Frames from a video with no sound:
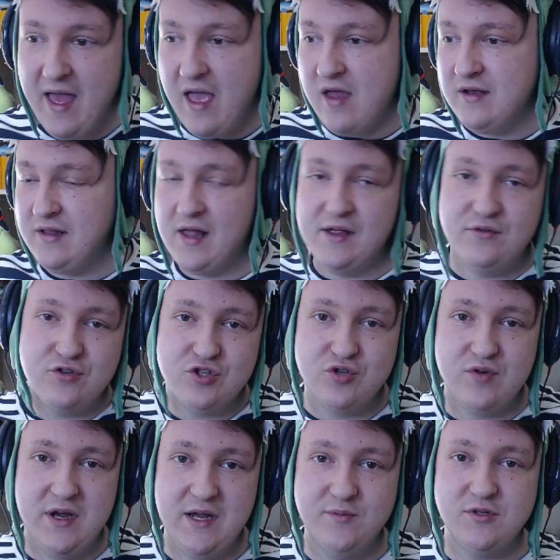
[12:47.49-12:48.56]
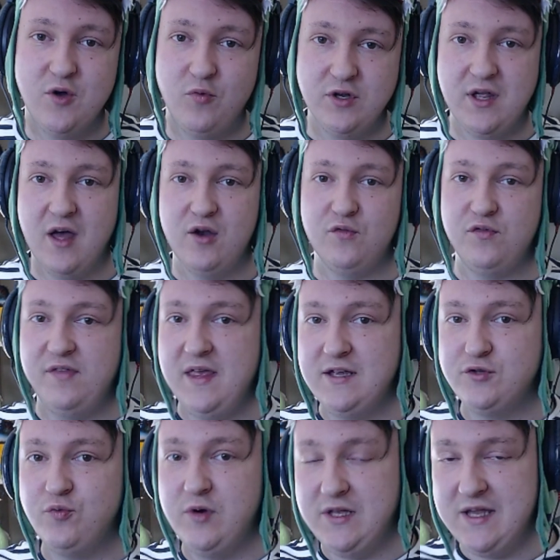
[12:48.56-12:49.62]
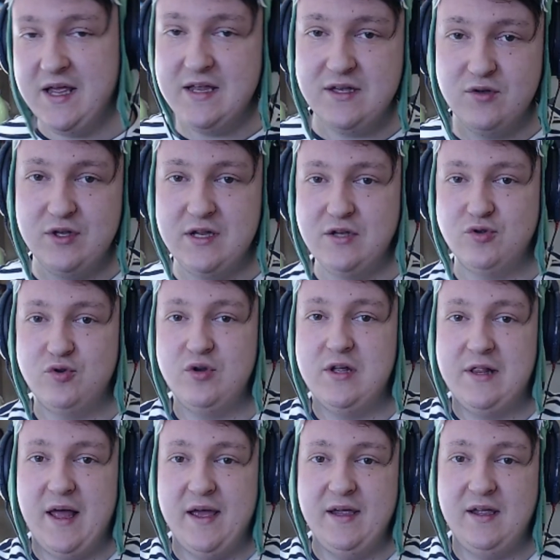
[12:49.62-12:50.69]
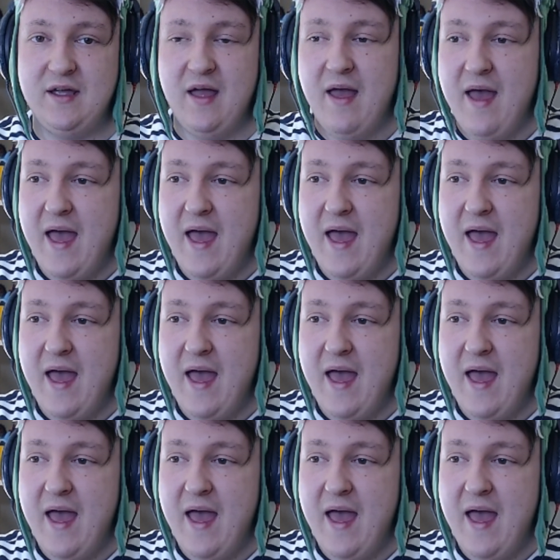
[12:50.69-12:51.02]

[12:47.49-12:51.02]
and live streams, and what kind of things we did do you like?